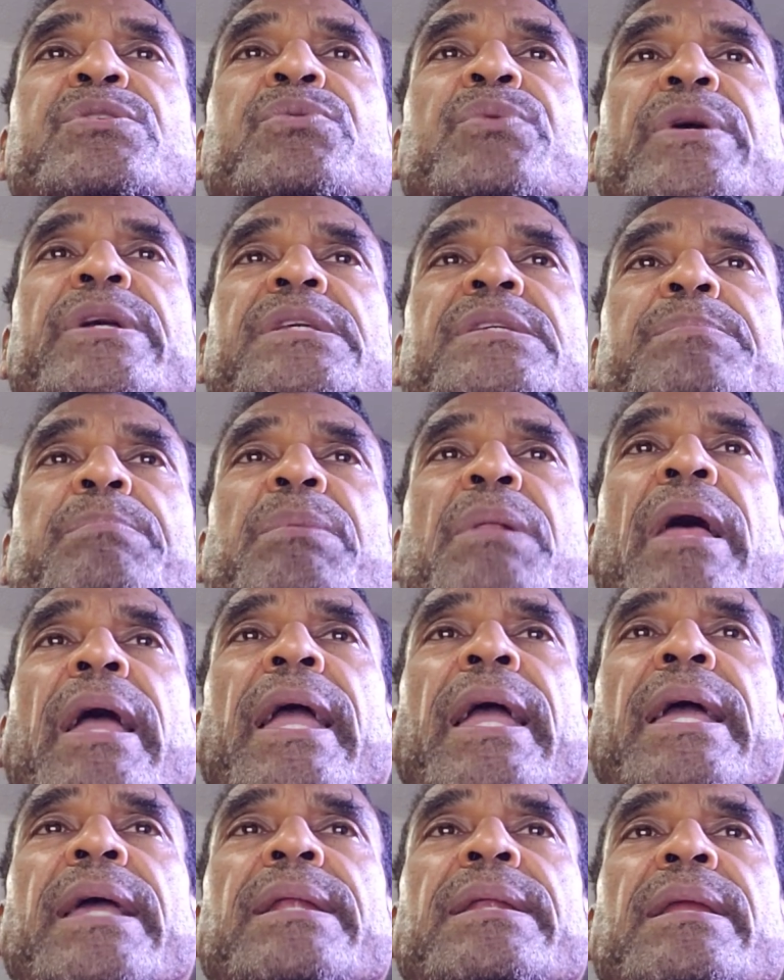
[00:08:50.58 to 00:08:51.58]
to
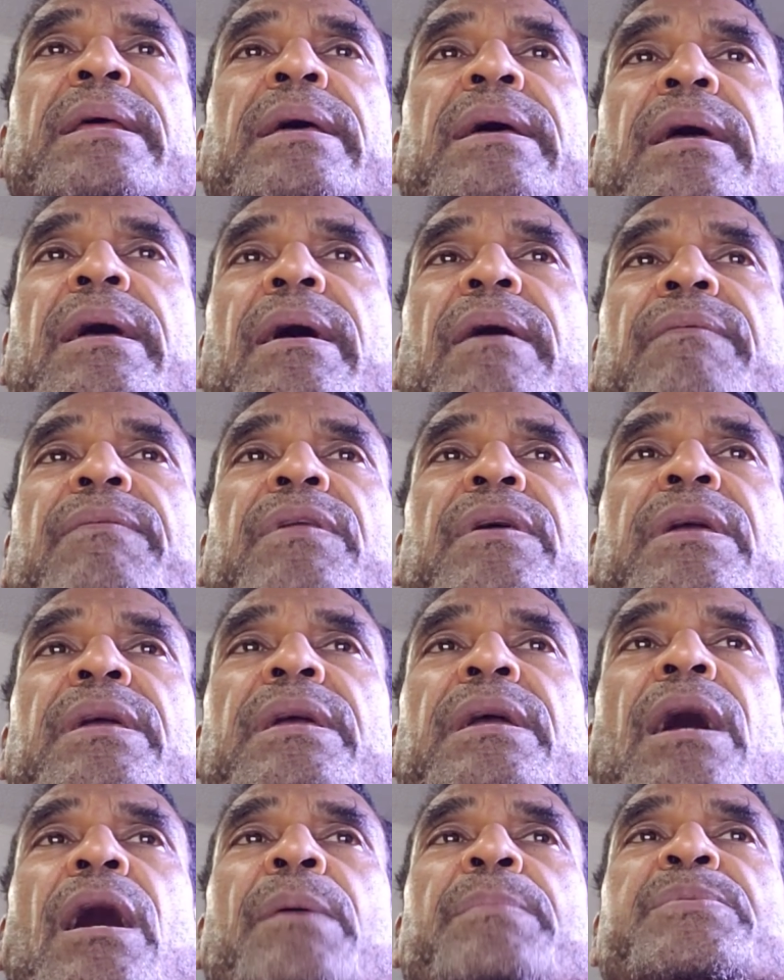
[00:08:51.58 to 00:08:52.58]
explain
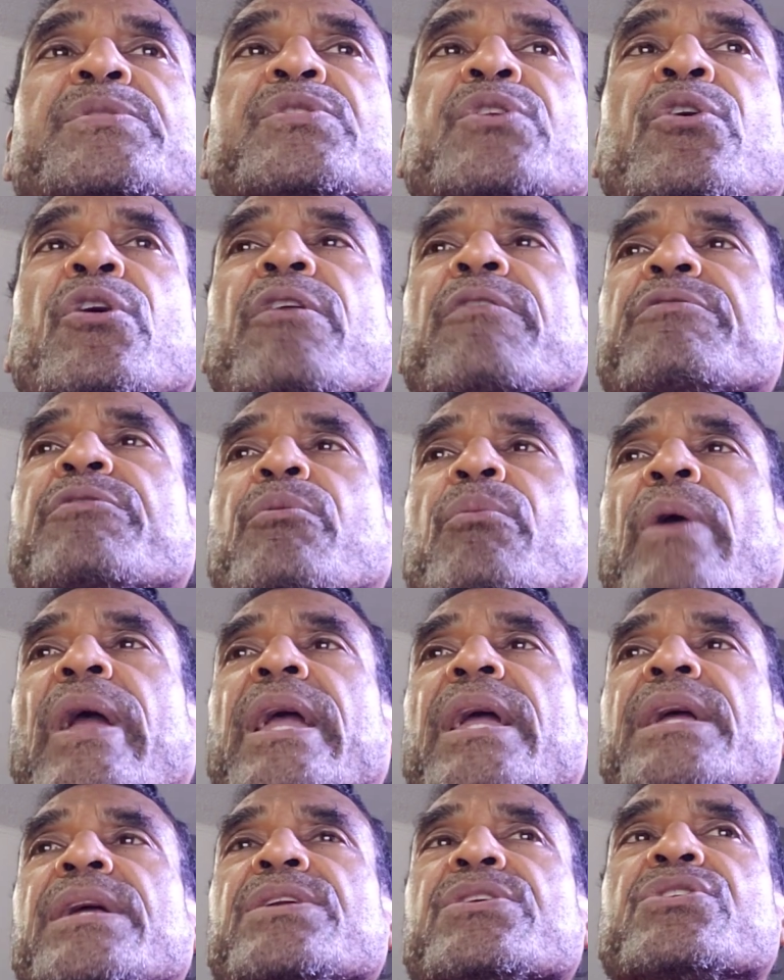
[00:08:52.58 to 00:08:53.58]
the observed
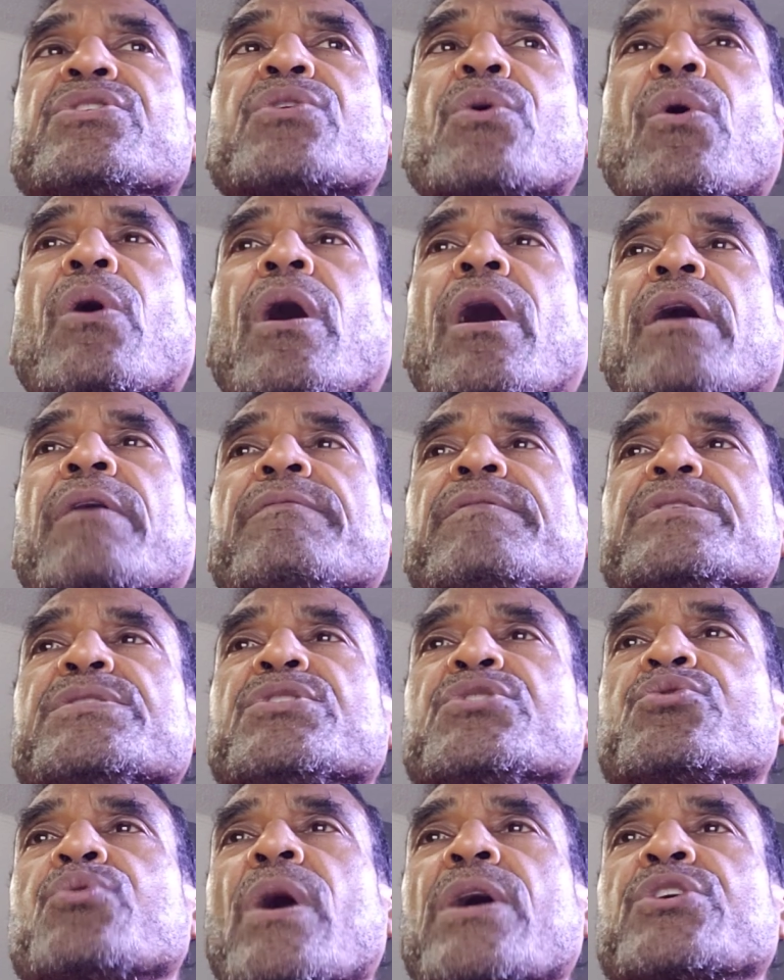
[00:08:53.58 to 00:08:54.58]
range of
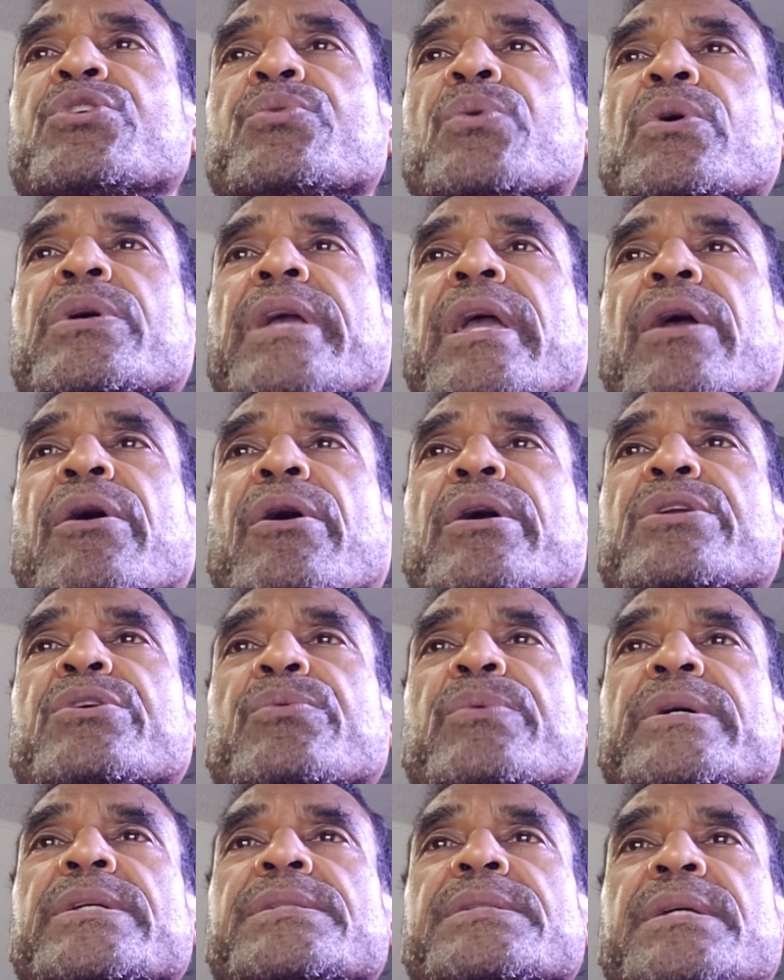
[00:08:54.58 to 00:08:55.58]
structural
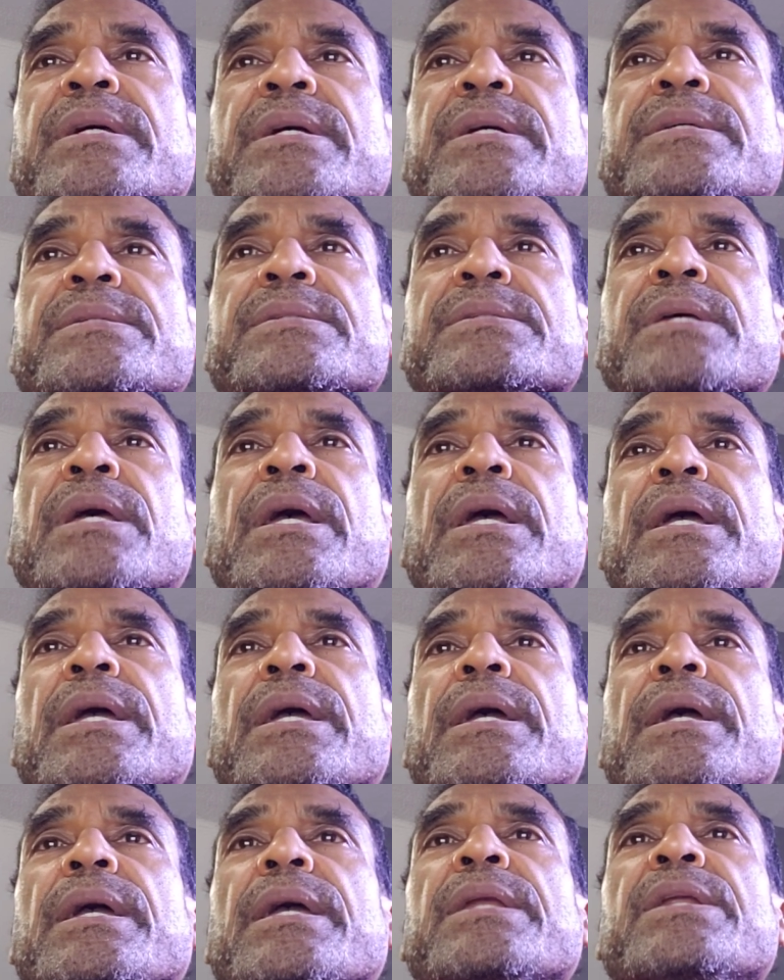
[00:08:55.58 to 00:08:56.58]
characteristics,
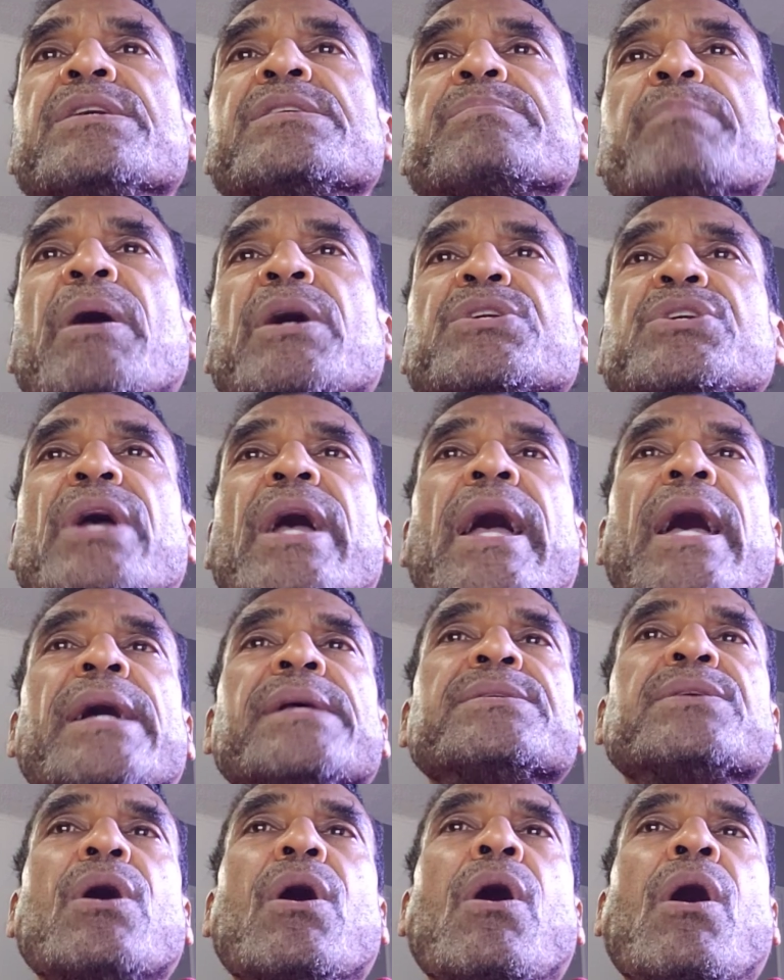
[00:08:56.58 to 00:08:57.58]
inasmuch
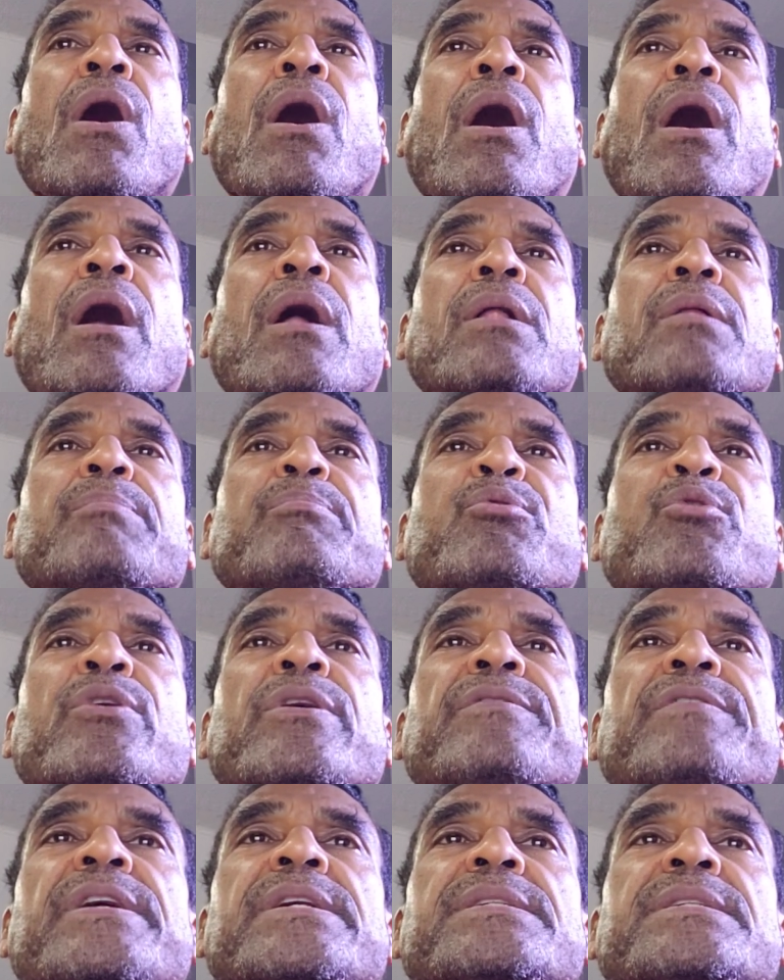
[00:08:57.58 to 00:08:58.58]
as all
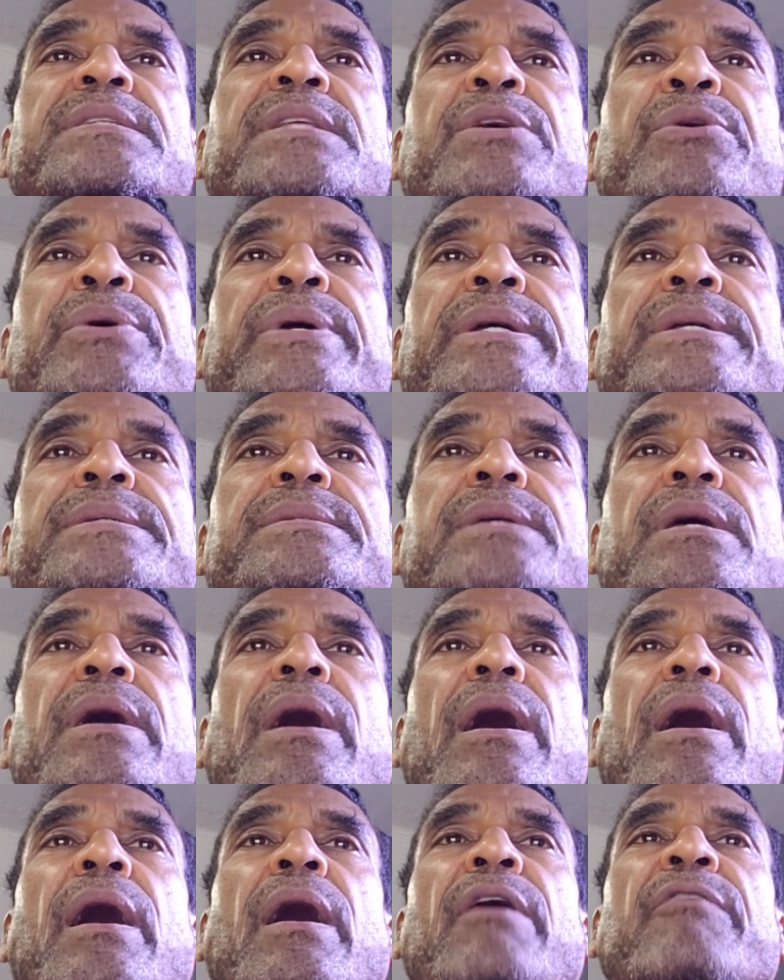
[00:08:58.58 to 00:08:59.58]
previous theories
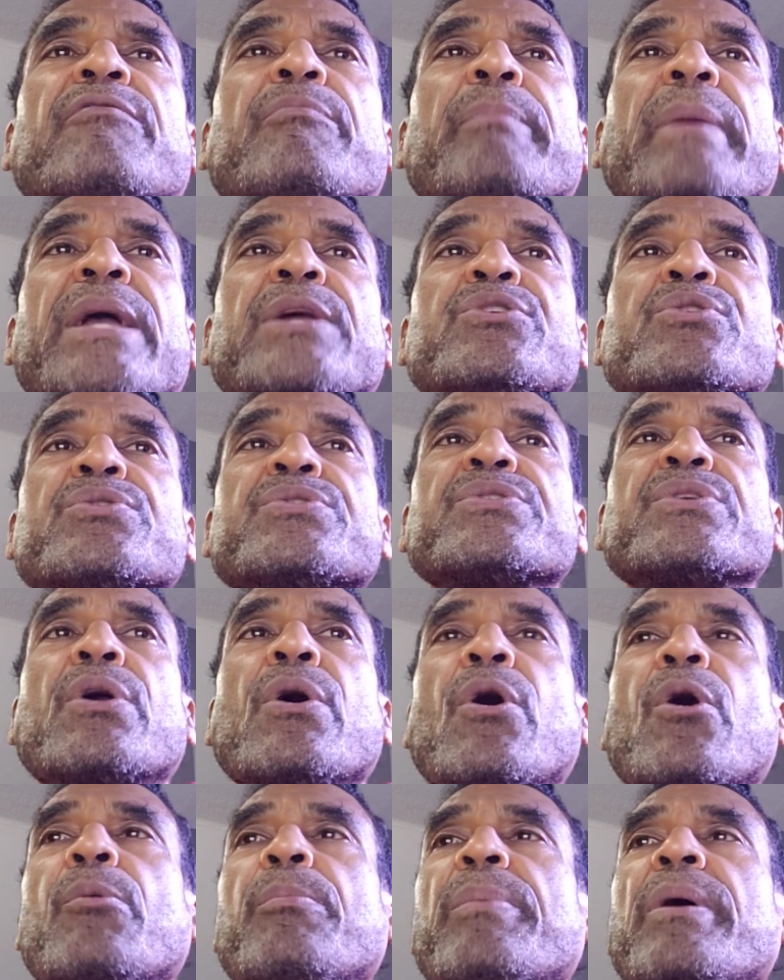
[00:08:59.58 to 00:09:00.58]
of major
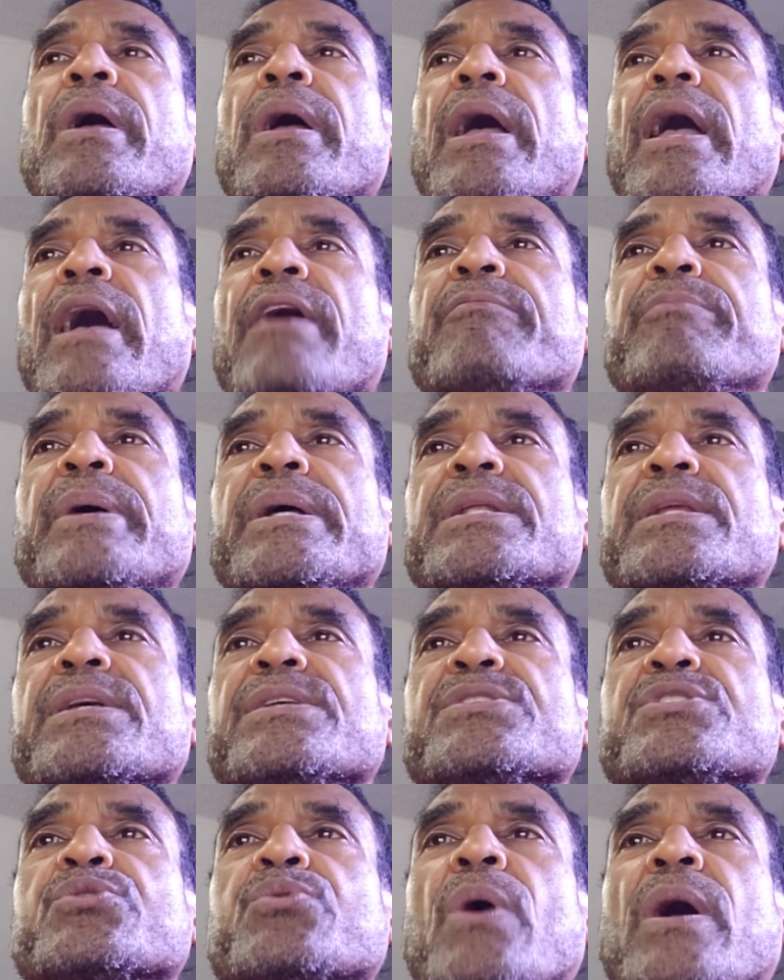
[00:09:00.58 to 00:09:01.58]
scope have been
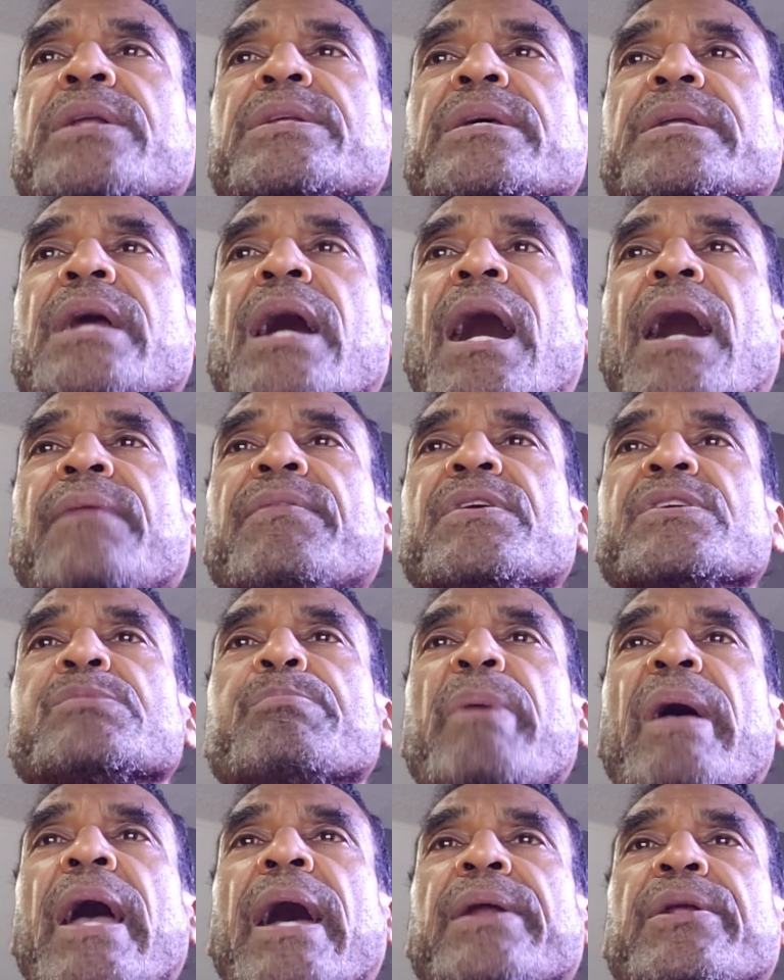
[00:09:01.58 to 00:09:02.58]
constructed on this
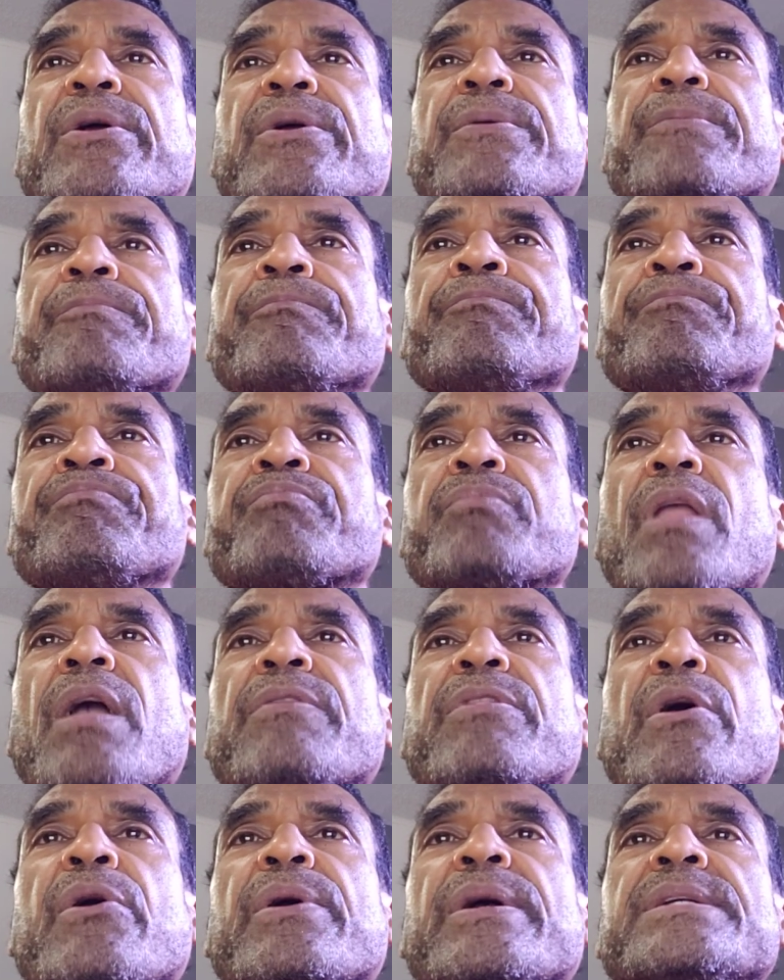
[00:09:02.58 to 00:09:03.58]
pattern
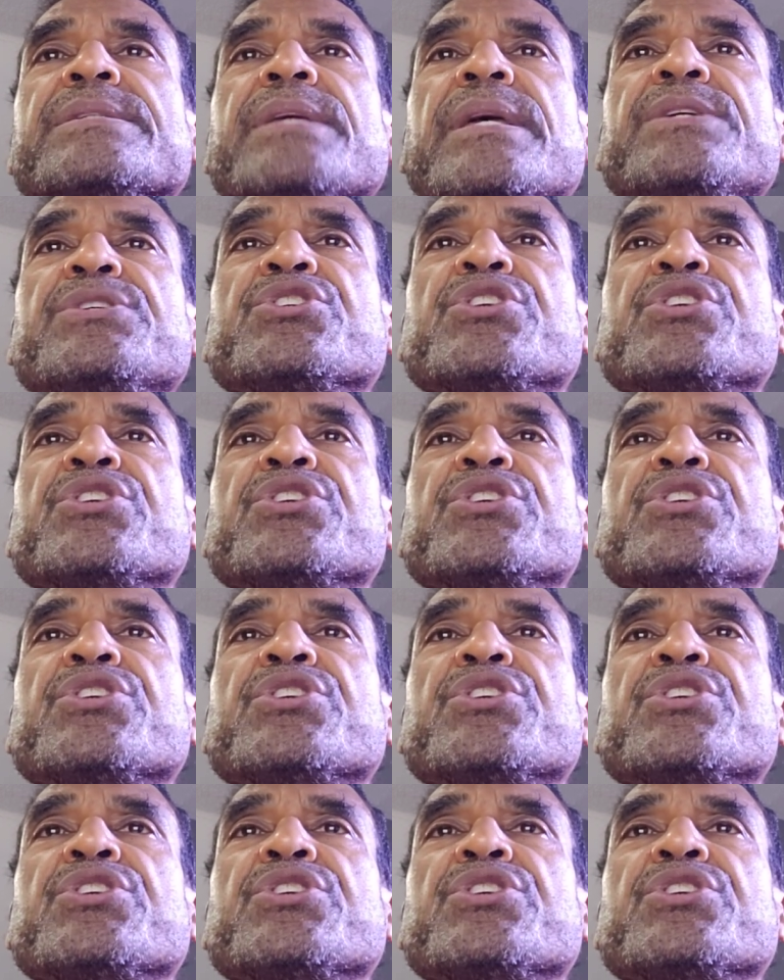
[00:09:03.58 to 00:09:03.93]
there is a